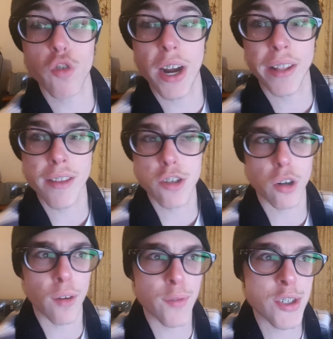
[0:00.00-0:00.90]
Reading this
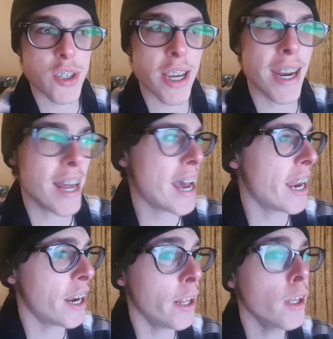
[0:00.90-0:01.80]
off
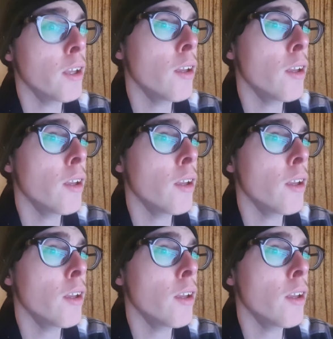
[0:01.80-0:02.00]
CNN,